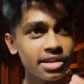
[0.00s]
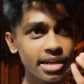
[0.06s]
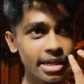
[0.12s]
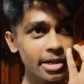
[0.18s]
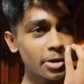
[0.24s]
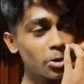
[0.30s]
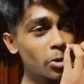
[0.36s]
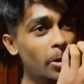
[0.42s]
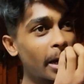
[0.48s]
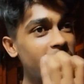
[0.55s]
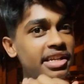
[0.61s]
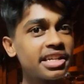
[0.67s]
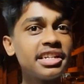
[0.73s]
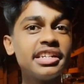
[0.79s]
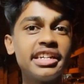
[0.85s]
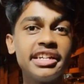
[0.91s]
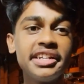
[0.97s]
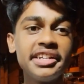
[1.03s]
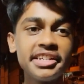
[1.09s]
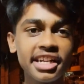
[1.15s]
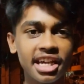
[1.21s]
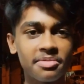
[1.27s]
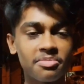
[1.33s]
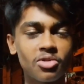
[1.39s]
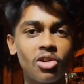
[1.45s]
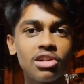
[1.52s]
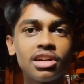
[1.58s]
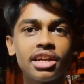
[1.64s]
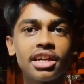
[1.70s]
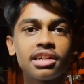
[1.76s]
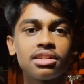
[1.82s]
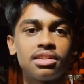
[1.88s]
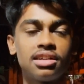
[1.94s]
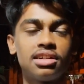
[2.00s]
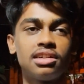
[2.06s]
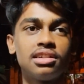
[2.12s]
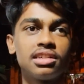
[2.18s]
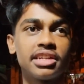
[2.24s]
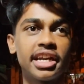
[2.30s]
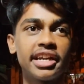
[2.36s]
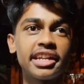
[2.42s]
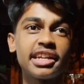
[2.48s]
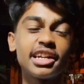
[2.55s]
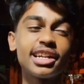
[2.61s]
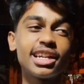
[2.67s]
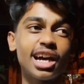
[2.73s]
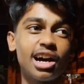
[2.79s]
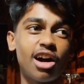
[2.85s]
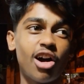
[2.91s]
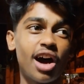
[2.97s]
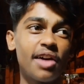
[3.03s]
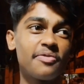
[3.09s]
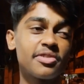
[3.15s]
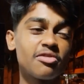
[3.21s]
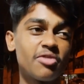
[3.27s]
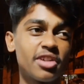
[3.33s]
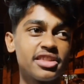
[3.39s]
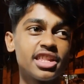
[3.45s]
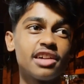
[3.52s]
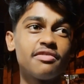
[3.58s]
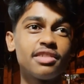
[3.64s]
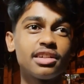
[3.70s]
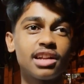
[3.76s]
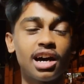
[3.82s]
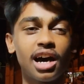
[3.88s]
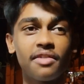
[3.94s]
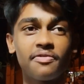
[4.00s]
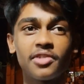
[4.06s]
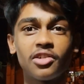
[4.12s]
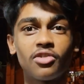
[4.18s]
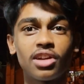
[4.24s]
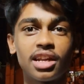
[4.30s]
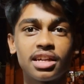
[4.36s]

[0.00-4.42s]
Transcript: And even like you get in time, not like getting it after 1 hour, half